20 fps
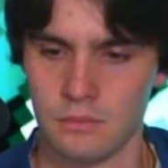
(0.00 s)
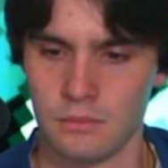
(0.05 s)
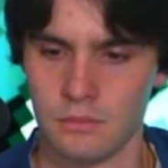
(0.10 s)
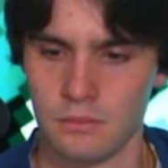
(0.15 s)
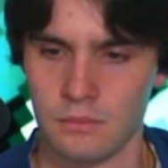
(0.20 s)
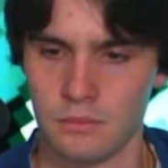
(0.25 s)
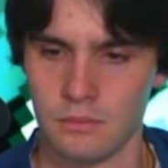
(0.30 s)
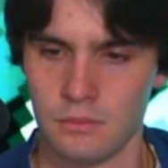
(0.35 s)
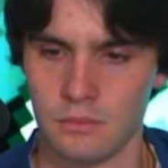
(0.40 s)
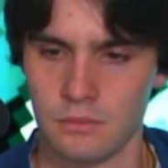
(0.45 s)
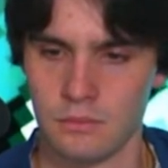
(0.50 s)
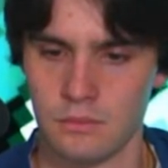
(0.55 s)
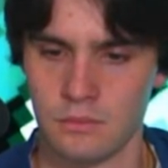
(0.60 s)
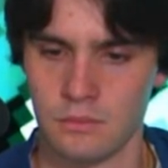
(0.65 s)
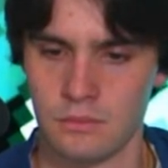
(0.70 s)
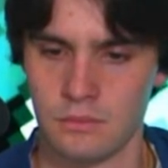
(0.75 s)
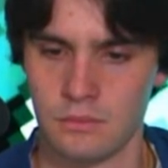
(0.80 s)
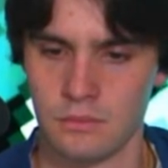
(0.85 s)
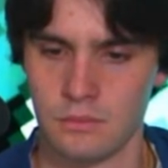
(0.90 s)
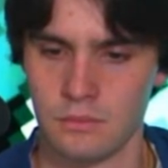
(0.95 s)

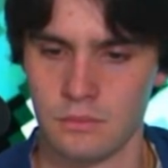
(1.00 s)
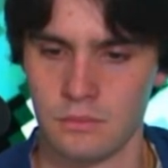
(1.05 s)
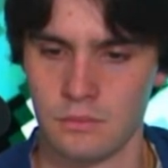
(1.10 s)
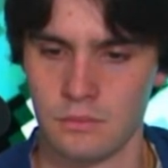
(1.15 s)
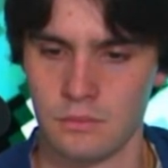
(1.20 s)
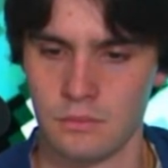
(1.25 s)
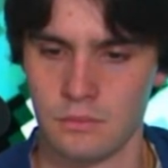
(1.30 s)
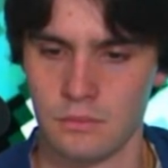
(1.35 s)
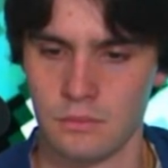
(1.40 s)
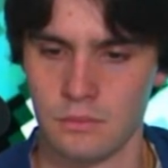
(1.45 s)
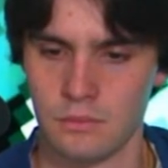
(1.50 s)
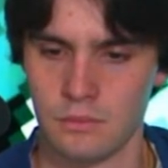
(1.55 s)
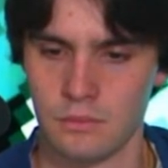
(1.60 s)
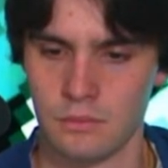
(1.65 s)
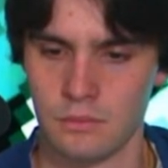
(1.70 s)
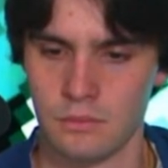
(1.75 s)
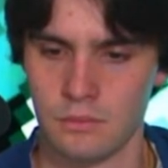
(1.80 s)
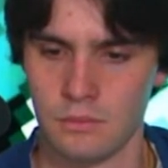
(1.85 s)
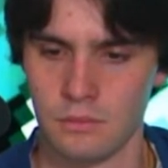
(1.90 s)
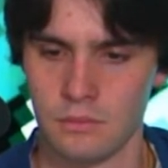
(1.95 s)

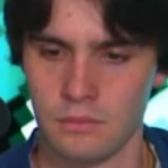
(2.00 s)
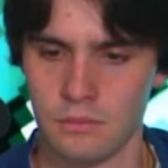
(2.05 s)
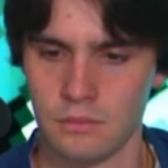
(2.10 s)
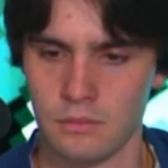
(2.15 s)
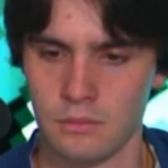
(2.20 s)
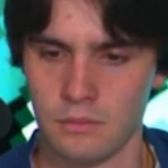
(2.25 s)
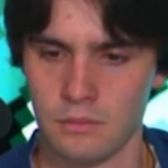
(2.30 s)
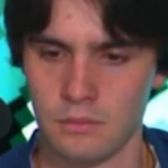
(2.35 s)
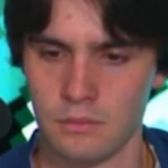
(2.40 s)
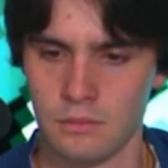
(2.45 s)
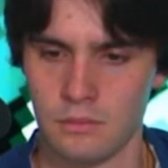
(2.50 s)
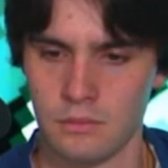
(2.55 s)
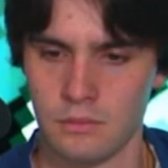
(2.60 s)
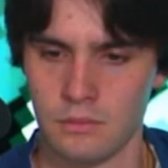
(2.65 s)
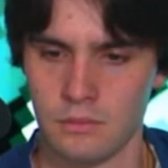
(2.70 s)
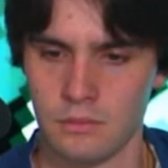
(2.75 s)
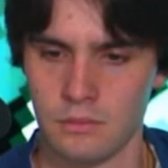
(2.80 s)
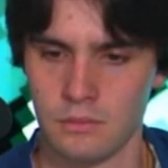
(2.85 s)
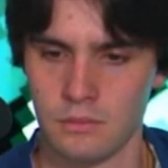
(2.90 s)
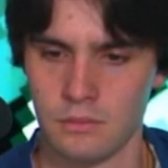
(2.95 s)

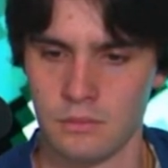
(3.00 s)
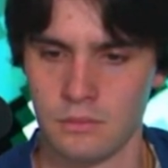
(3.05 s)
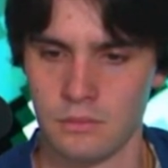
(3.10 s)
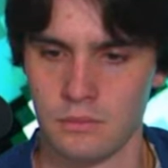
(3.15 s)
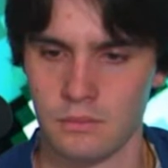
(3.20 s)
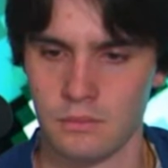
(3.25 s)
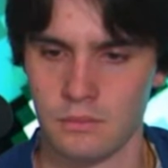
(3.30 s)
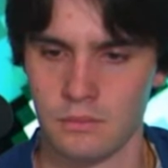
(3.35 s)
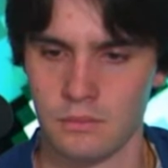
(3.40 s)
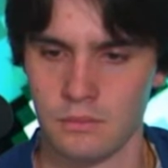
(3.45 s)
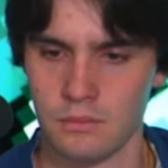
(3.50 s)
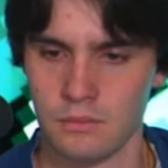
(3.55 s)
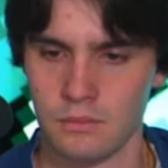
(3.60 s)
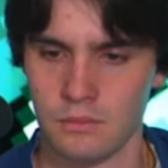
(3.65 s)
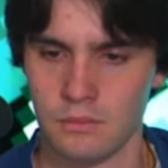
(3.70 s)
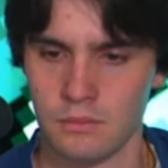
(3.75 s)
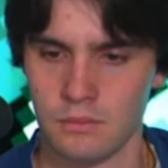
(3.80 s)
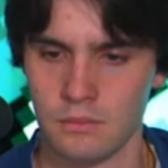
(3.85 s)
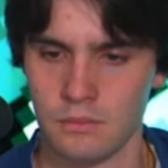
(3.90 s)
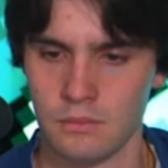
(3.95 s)

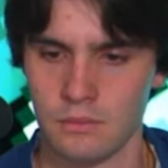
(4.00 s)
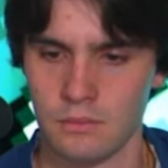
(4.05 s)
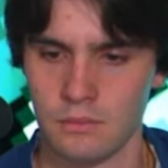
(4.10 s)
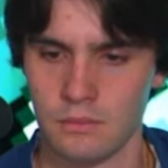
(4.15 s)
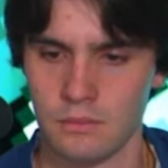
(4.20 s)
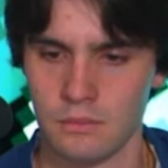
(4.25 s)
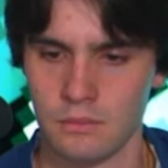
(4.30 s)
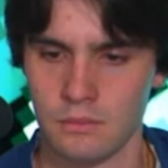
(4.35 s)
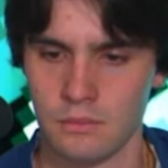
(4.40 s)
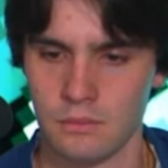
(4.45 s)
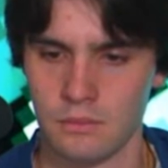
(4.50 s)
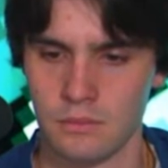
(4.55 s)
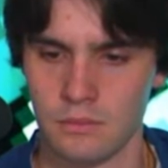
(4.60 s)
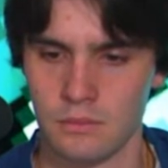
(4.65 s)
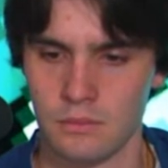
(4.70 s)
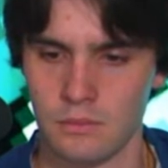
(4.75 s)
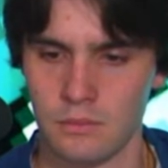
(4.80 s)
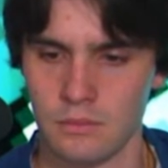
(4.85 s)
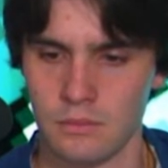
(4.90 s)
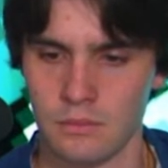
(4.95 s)

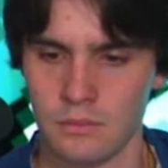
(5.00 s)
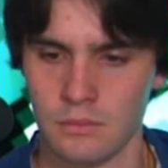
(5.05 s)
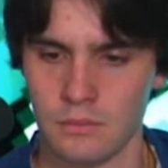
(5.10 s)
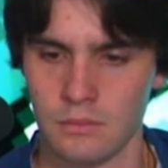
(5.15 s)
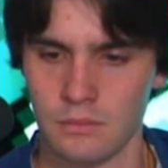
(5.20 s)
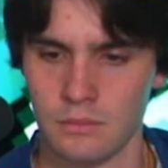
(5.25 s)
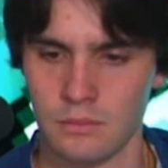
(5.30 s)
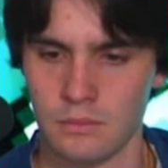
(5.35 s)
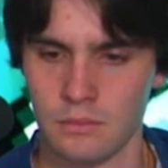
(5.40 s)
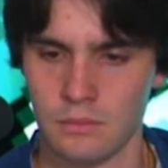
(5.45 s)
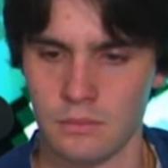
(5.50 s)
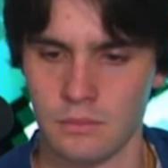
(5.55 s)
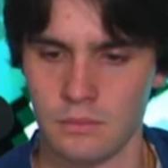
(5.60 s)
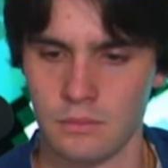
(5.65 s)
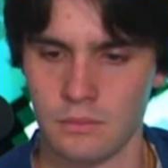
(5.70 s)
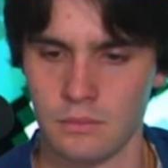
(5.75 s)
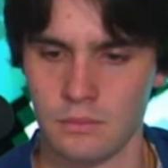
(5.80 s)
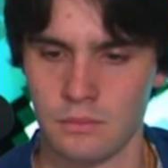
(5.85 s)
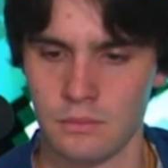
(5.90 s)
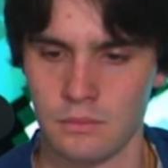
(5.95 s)

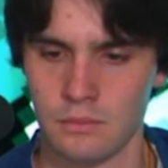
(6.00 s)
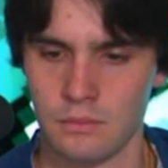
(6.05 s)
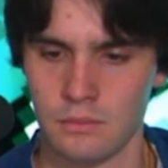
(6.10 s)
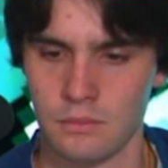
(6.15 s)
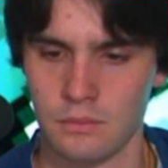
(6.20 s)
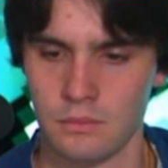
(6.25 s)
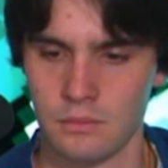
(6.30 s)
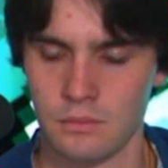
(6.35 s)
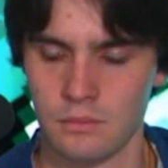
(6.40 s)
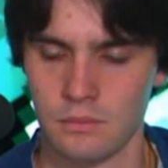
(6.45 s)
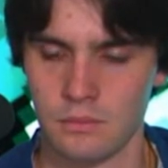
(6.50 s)
This person isn't speaking.